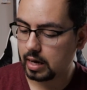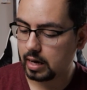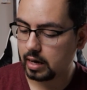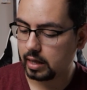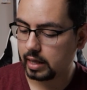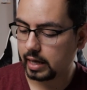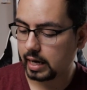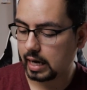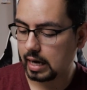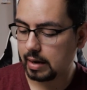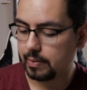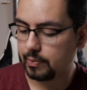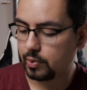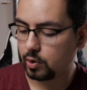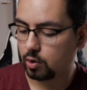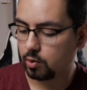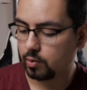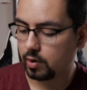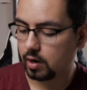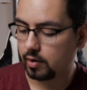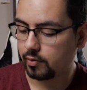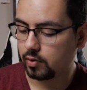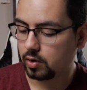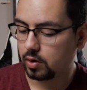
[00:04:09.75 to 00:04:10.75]
like input or
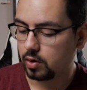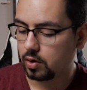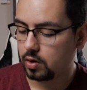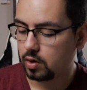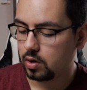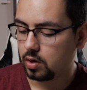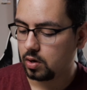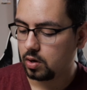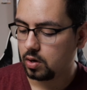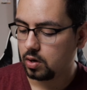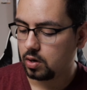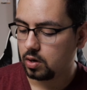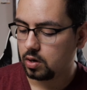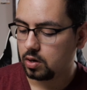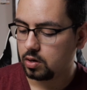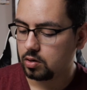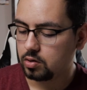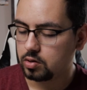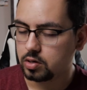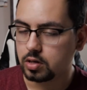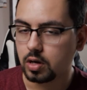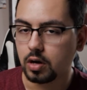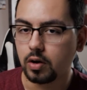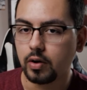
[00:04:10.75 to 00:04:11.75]
whatever.
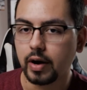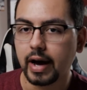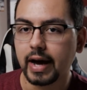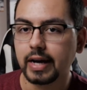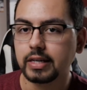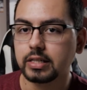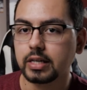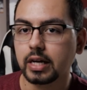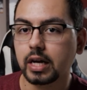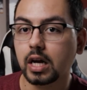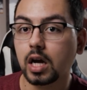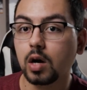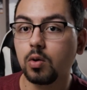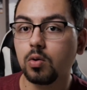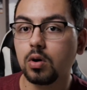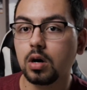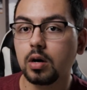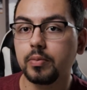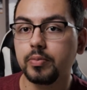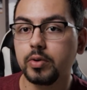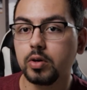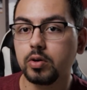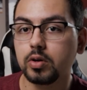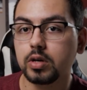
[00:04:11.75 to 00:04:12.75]
So as I go
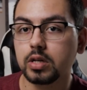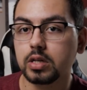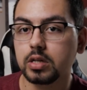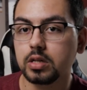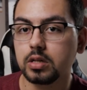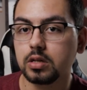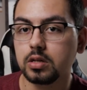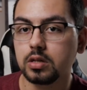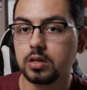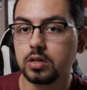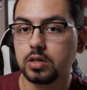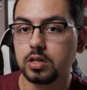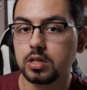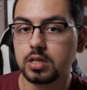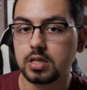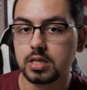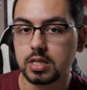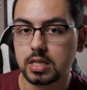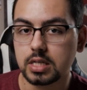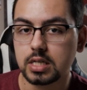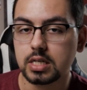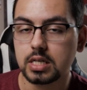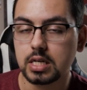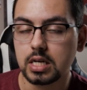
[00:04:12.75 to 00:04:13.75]
up, you can
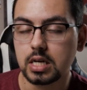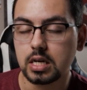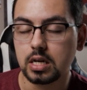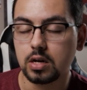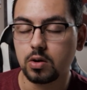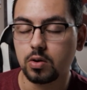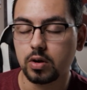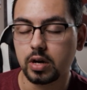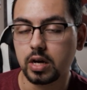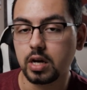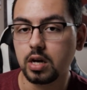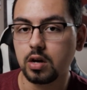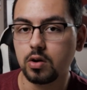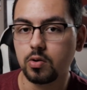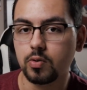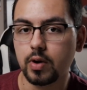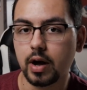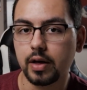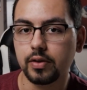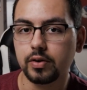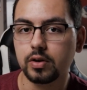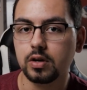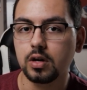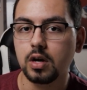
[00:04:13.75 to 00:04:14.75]
see, or hear
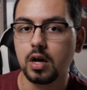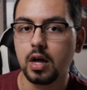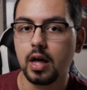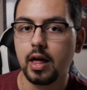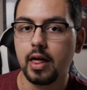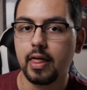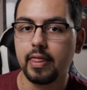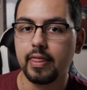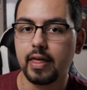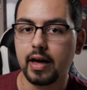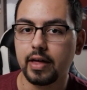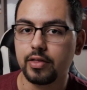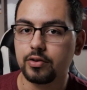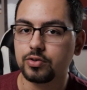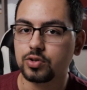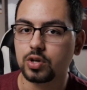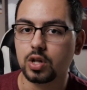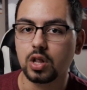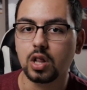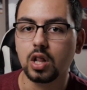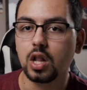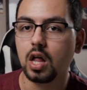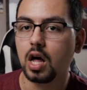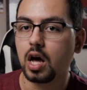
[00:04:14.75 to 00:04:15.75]
rather, that there's a
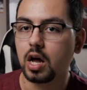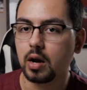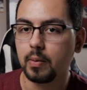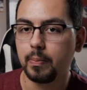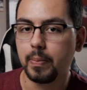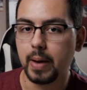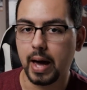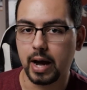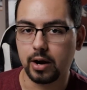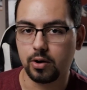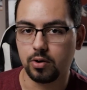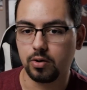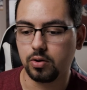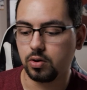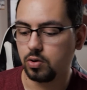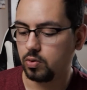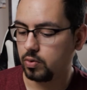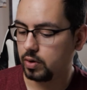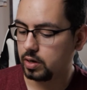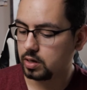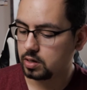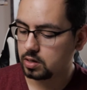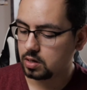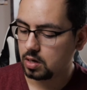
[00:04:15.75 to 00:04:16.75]
lot of background
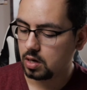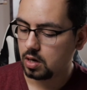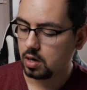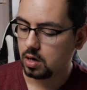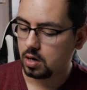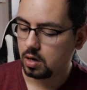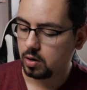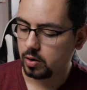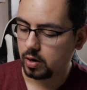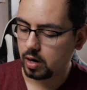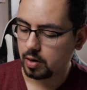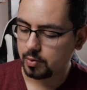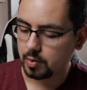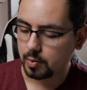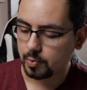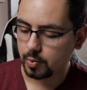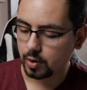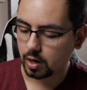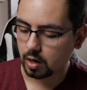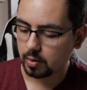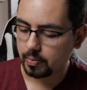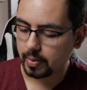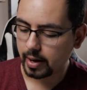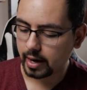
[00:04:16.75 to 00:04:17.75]
noise. Alright, I'm going to
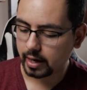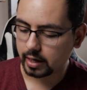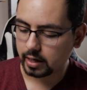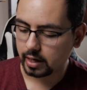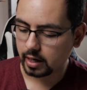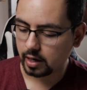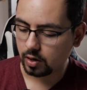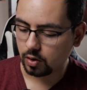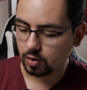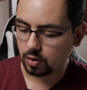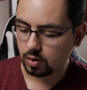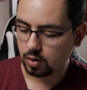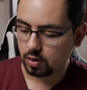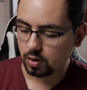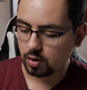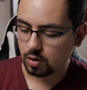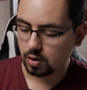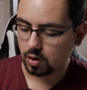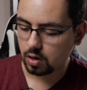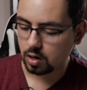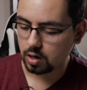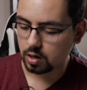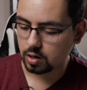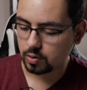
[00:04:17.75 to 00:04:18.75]
bring it back down
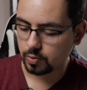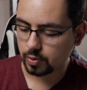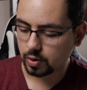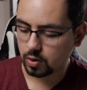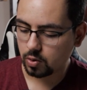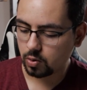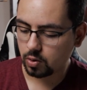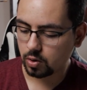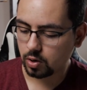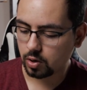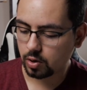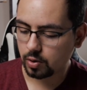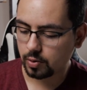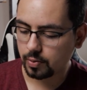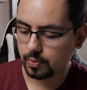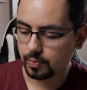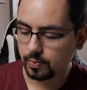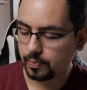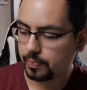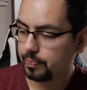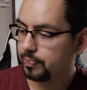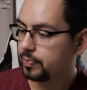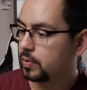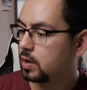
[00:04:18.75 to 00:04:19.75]
on the recorder,
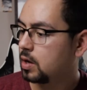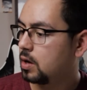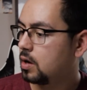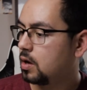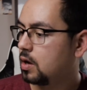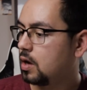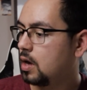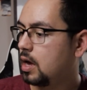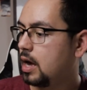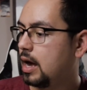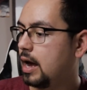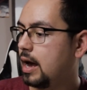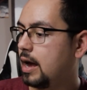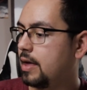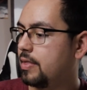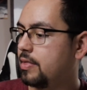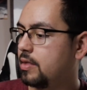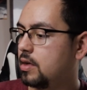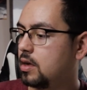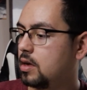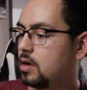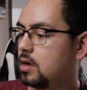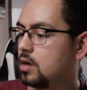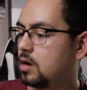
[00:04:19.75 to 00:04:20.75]
and
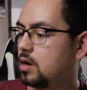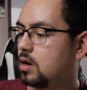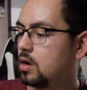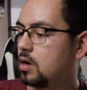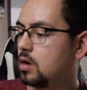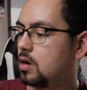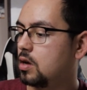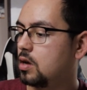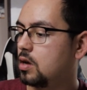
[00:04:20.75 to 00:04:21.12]
then